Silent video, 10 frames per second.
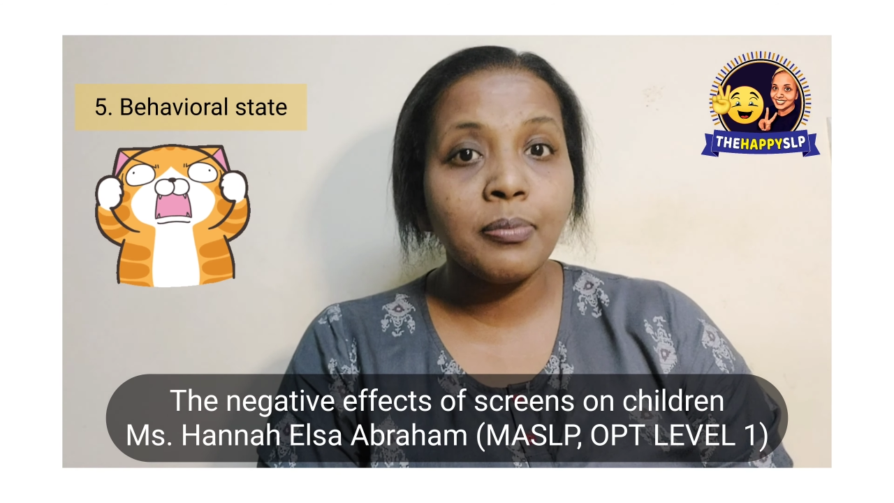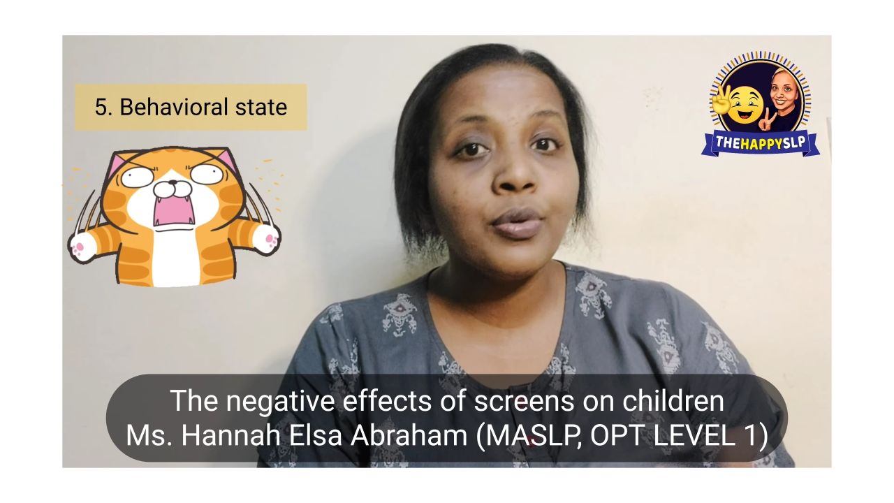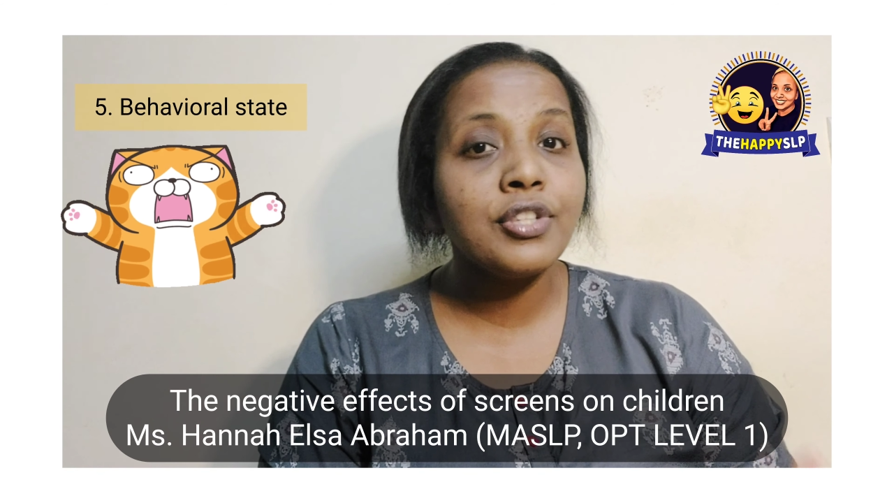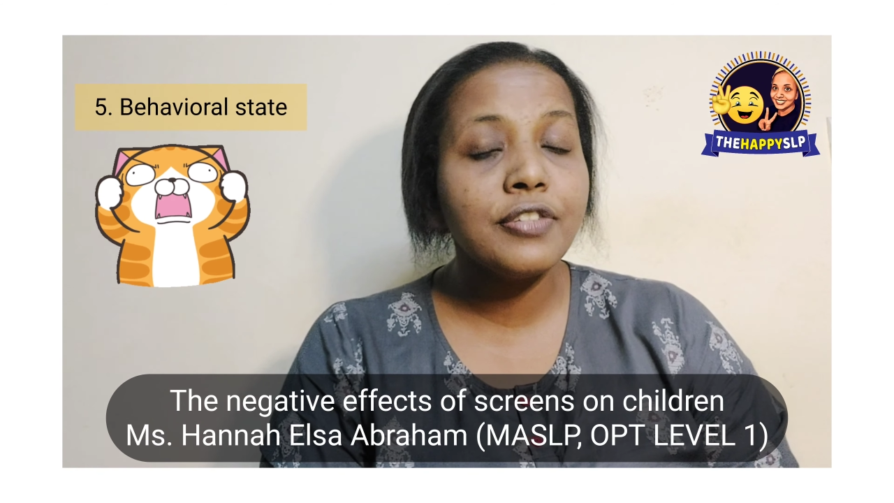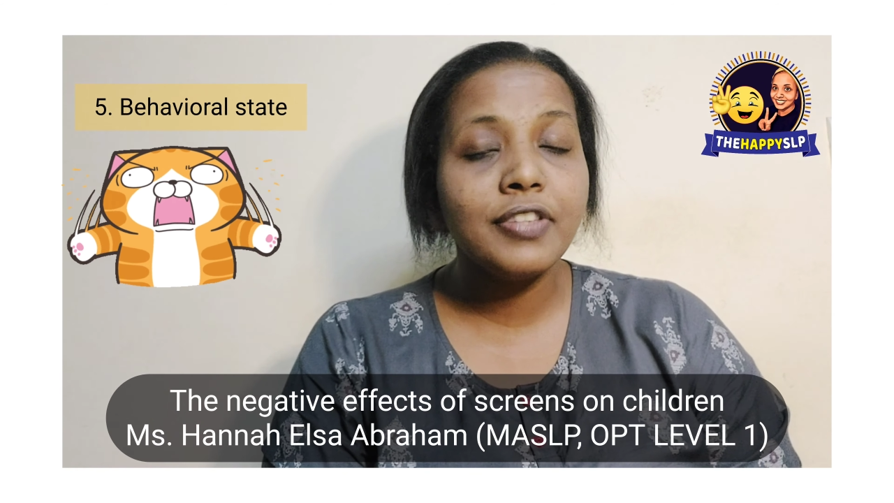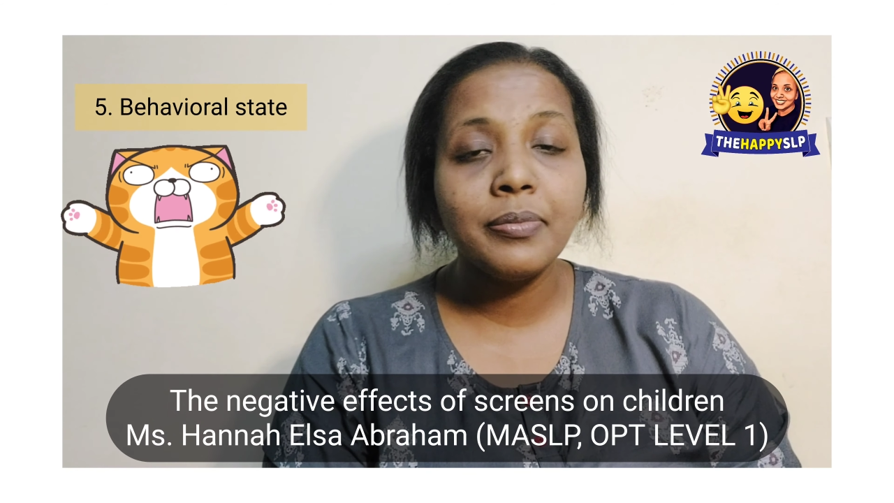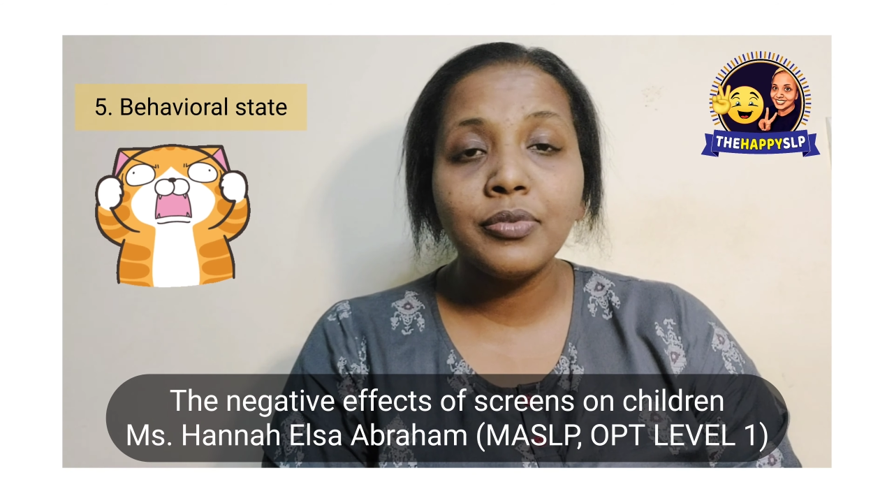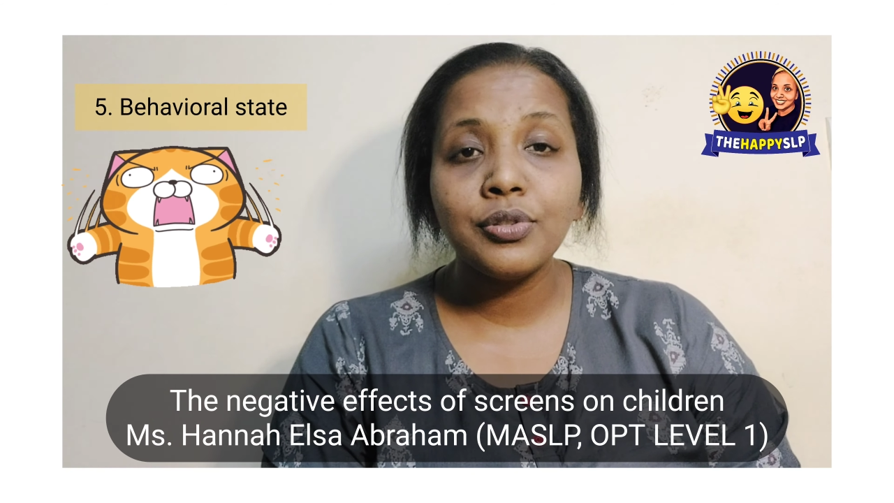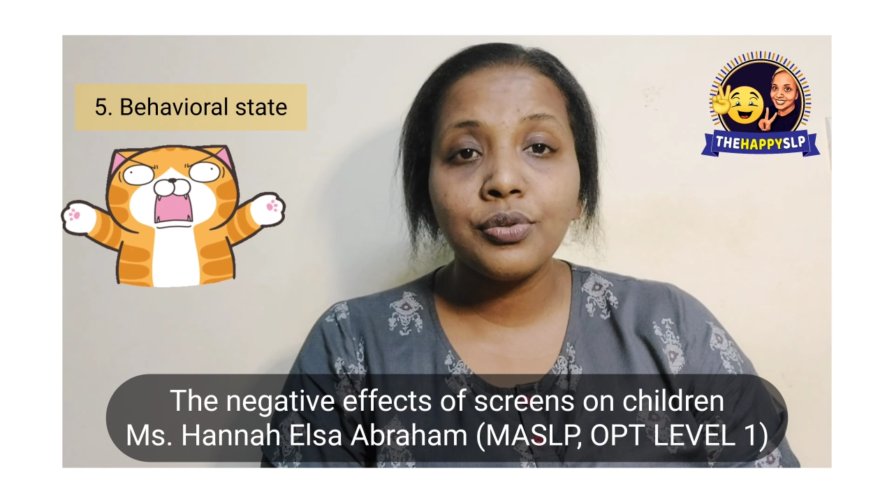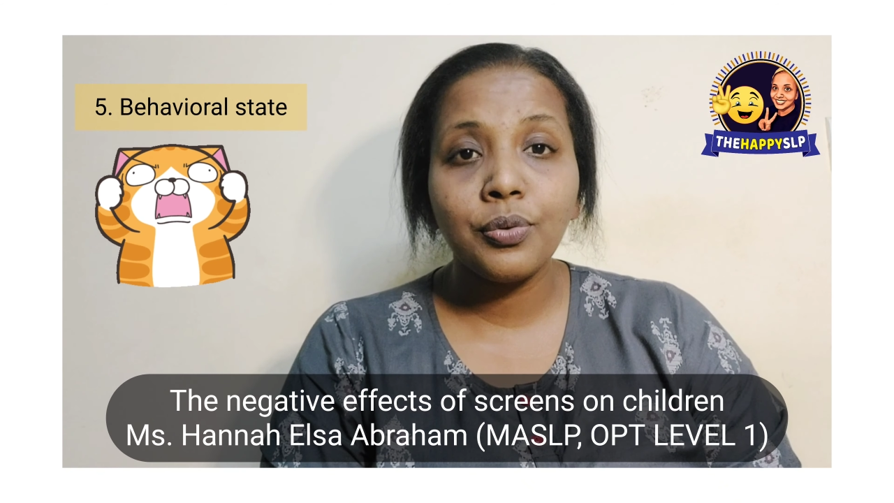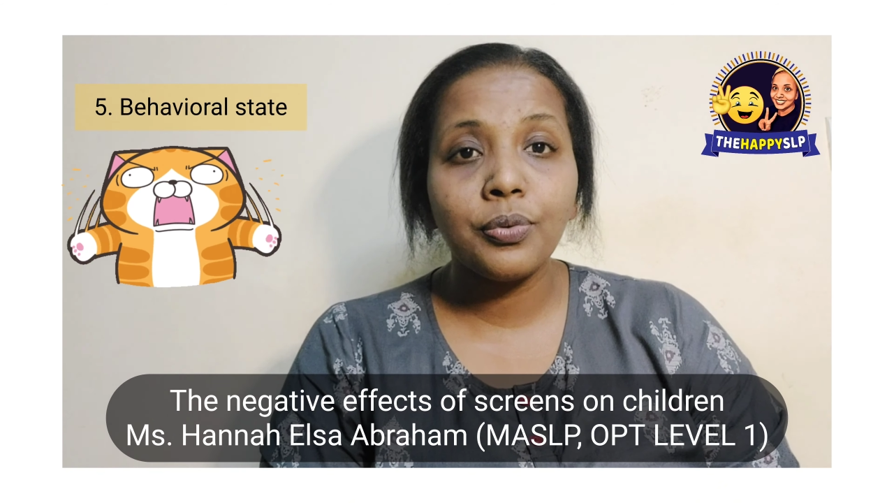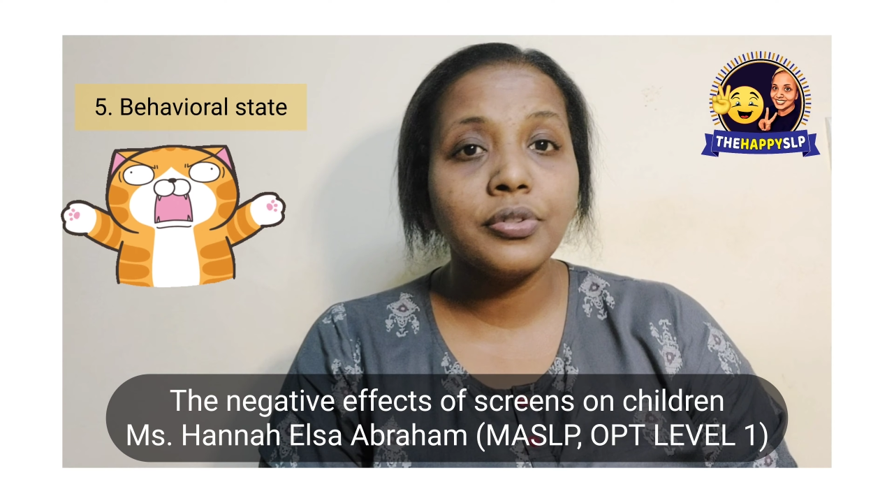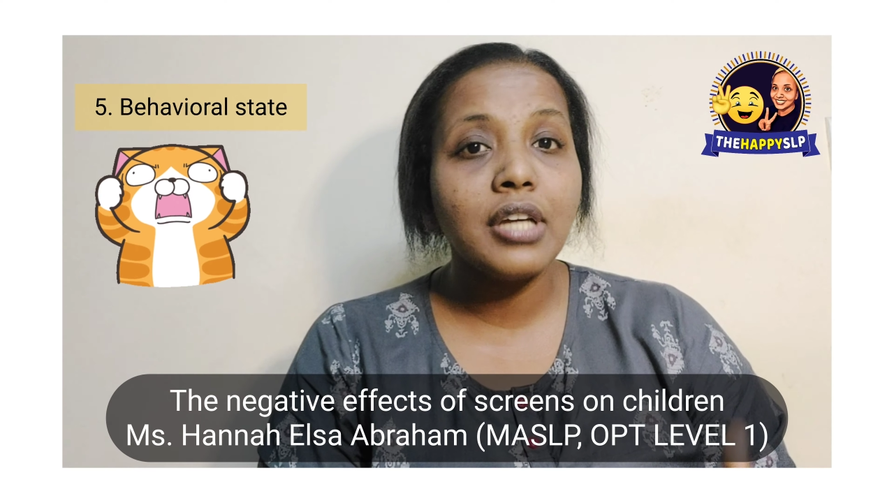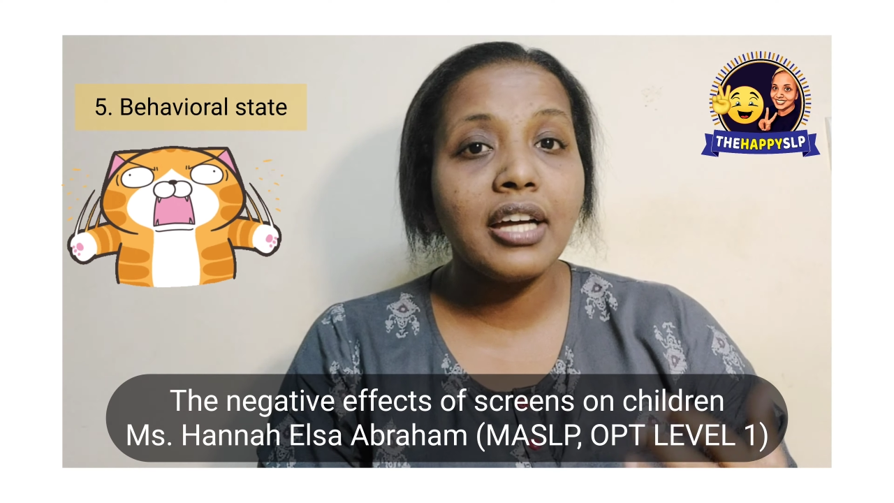most of them throw